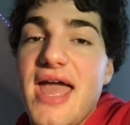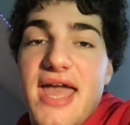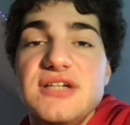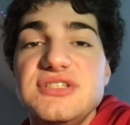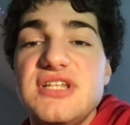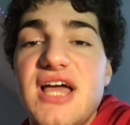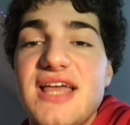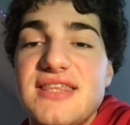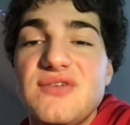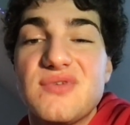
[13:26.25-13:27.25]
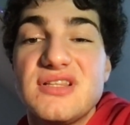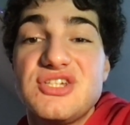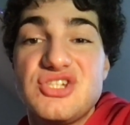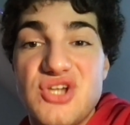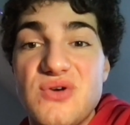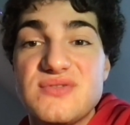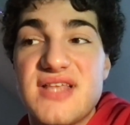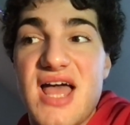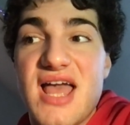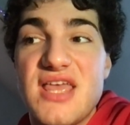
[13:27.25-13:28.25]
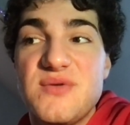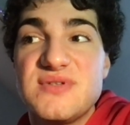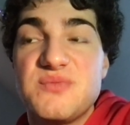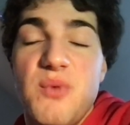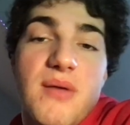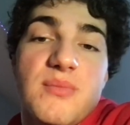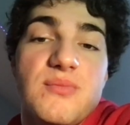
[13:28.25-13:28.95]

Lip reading: handled it, I think, really shows that he was way